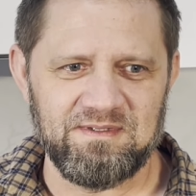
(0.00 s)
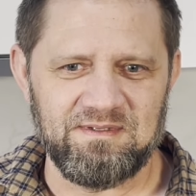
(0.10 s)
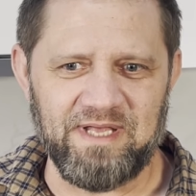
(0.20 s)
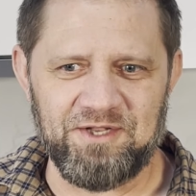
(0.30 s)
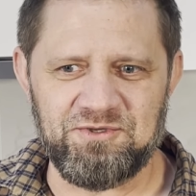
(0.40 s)

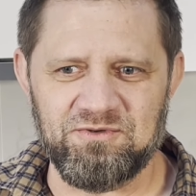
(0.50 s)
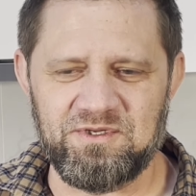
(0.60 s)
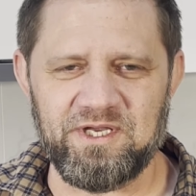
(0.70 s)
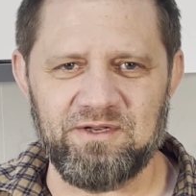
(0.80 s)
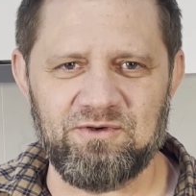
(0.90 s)
That dude
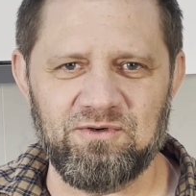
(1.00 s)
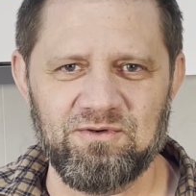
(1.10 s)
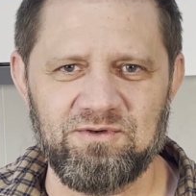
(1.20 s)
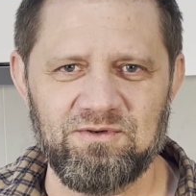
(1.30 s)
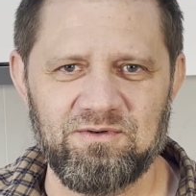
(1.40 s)
can
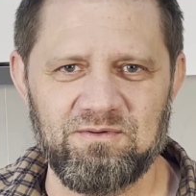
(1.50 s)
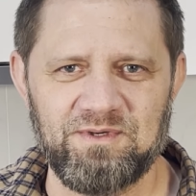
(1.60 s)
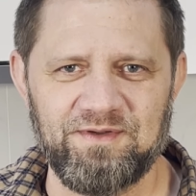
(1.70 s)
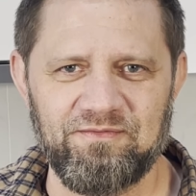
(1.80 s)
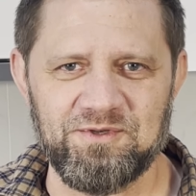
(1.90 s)
cook or
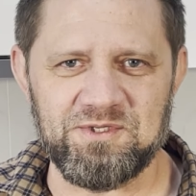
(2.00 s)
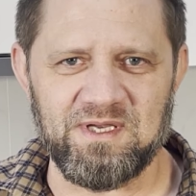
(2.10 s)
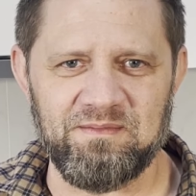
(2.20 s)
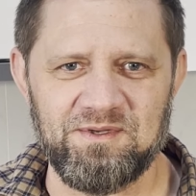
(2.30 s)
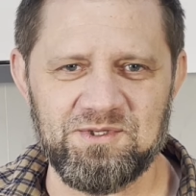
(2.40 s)
whatever his
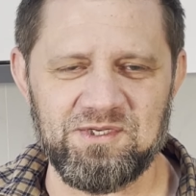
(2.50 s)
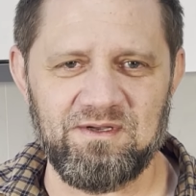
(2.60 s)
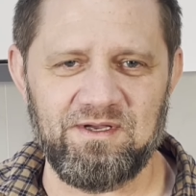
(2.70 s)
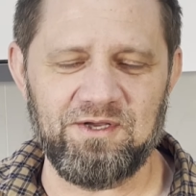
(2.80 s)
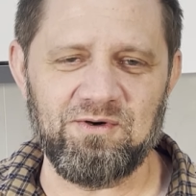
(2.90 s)
name is.
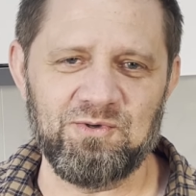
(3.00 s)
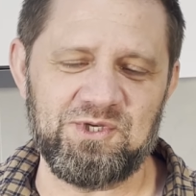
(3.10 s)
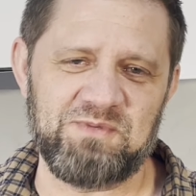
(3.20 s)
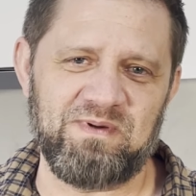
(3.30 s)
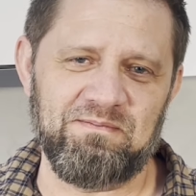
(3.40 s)
He calls
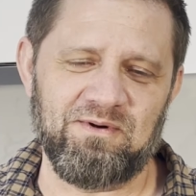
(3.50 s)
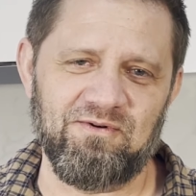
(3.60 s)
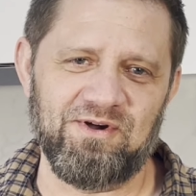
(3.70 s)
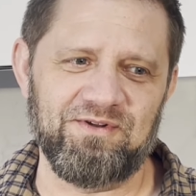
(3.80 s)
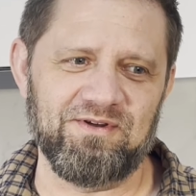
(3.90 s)
his pepper
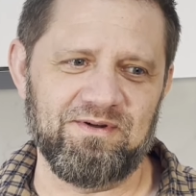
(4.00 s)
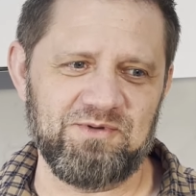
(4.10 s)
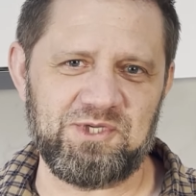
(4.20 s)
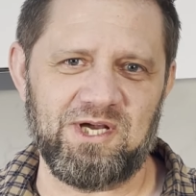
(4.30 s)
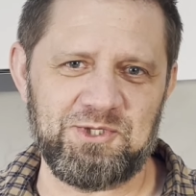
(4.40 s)
grinder
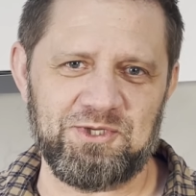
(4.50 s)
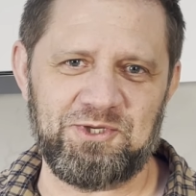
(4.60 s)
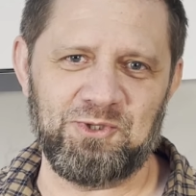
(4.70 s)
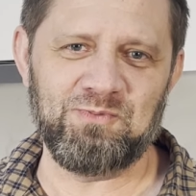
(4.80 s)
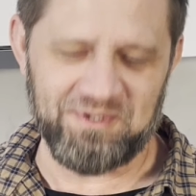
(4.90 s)
Sergeant
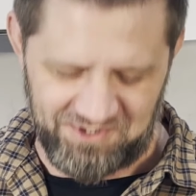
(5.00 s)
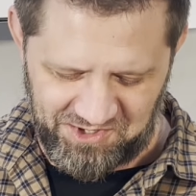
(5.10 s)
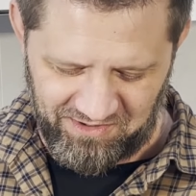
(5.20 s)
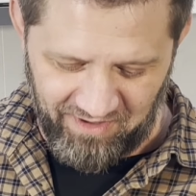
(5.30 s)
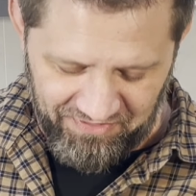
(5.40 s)
Gilbert.
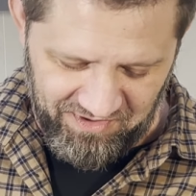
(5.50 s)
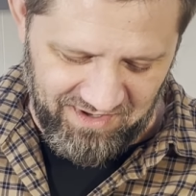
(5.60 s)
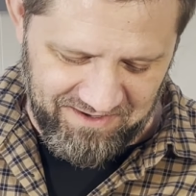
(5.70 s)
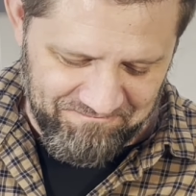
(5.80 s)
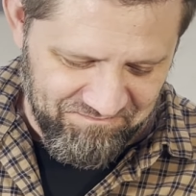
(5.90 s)
So I
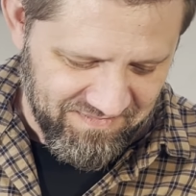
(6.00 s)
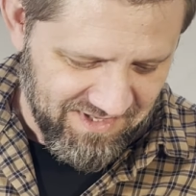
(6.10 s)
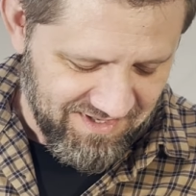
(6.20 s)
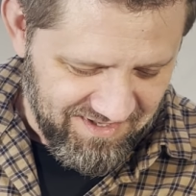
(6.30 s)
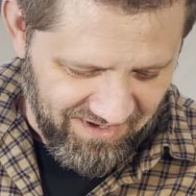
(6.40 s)
think,
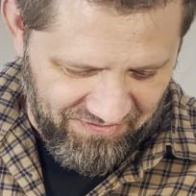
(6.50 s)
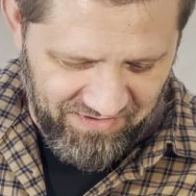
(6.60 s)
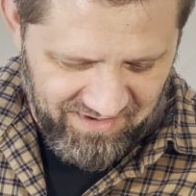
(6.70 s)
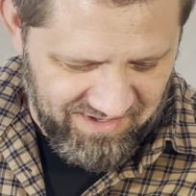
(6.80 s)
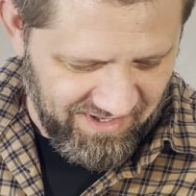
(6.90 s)

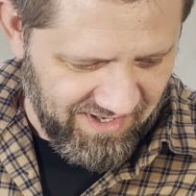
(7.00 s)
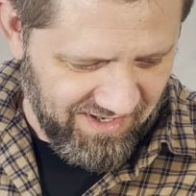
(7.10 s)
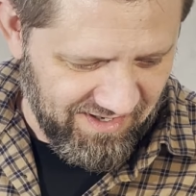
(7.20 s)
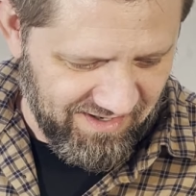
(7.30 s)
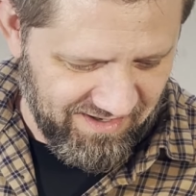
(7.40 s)

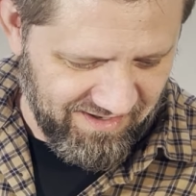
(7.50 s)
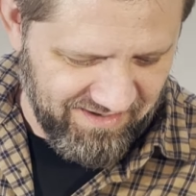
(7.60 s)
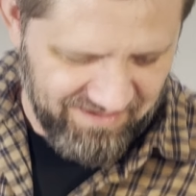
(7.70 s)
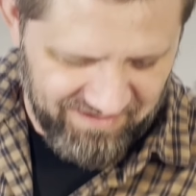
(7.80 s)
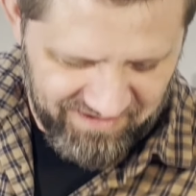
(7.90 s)

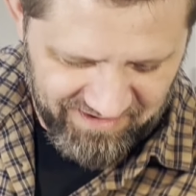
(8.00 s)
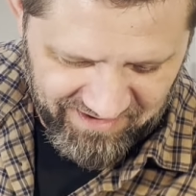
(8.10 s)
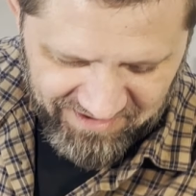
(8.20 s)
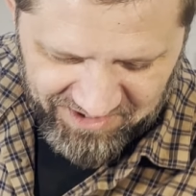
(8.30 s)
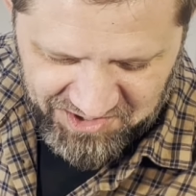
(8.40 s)

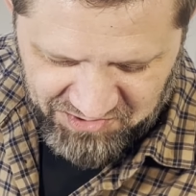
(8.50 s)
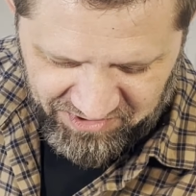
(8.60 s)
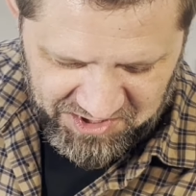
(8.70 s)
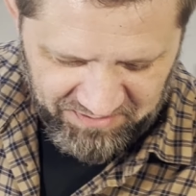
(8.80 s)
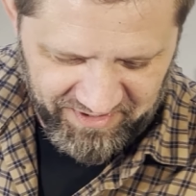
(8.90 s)
and he's
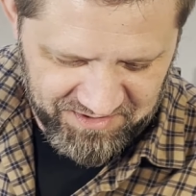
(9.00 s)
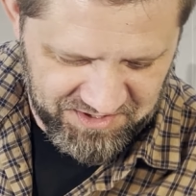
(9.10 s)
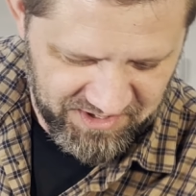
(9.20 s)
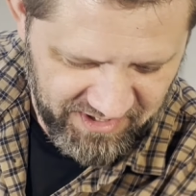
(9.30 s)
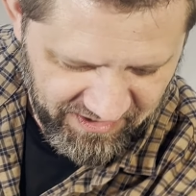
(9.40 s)
reasonably
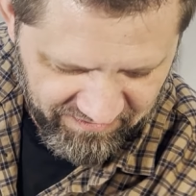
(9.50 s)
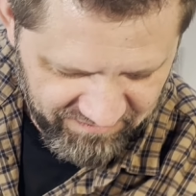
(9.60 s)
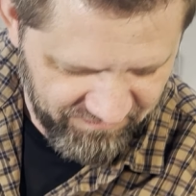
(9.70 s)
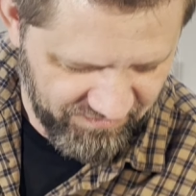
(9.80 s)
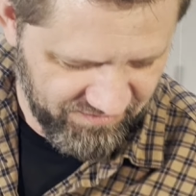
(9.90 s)
entertaining
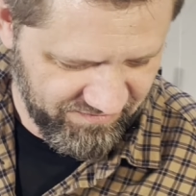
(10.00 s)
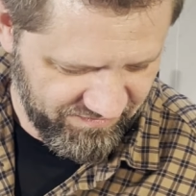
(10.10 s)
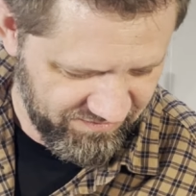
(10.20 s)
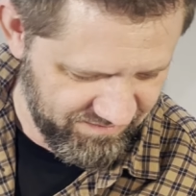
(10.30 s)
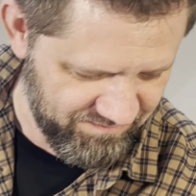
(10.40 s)
for
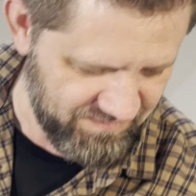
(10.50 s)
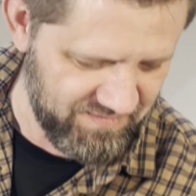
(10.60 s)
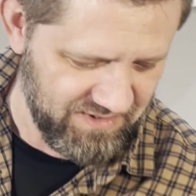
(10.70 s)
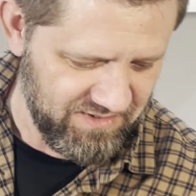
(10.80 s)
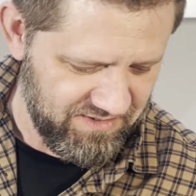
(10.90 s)

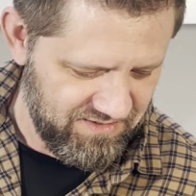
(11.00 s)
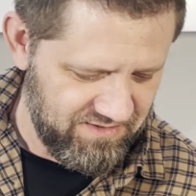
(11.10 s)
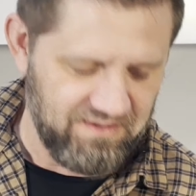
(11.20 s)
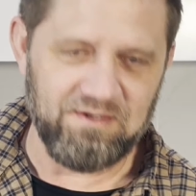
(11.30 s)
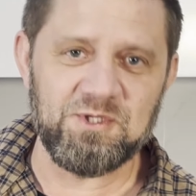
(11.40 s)

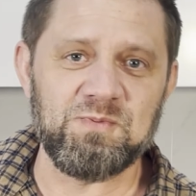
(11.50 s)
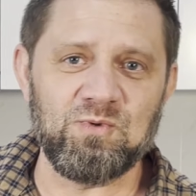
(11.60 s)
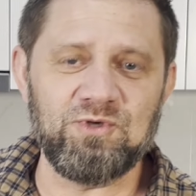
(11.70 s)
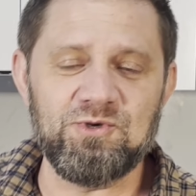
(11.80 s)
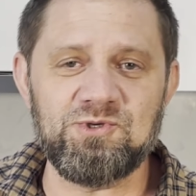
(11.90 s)
in small
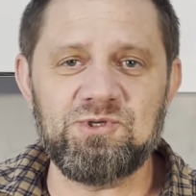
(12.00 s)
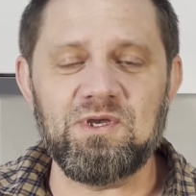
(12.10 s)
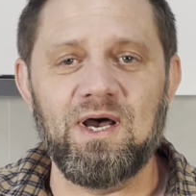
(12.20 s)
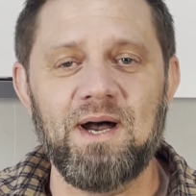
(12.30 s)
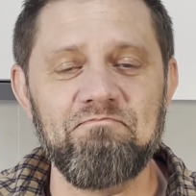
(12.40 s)
doses.
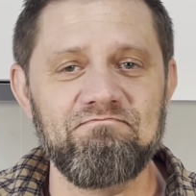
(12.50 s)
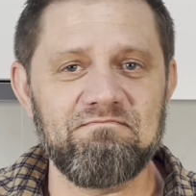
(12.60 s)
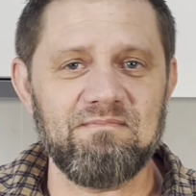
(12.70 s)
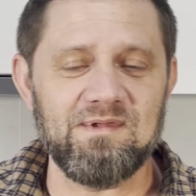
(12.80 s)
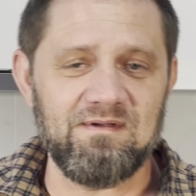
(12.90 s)

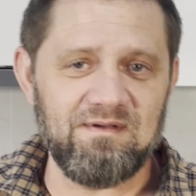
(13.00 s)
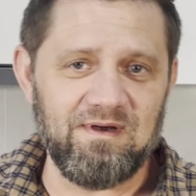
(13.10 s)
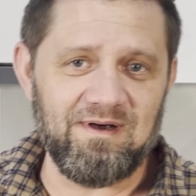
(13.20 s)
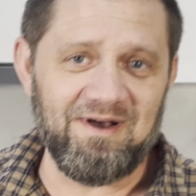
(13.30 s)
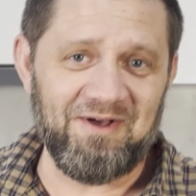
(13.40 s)

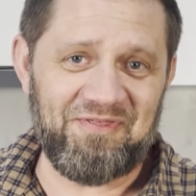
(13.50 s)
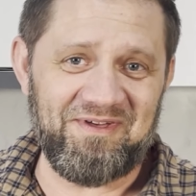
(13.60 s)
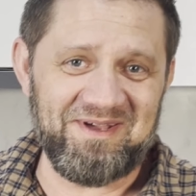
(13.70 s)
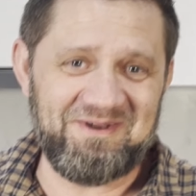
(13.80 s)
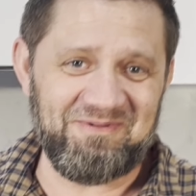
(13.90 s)
I
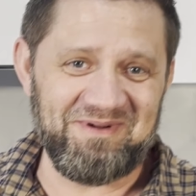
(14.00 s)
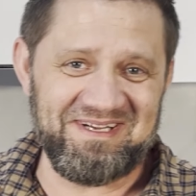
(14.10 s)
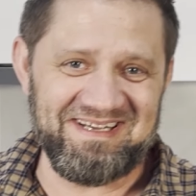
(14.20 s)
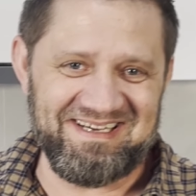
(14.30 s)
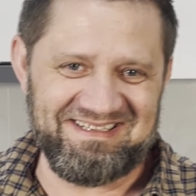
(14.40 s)
think we
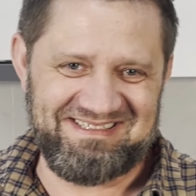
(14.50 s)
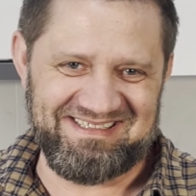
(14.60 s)
need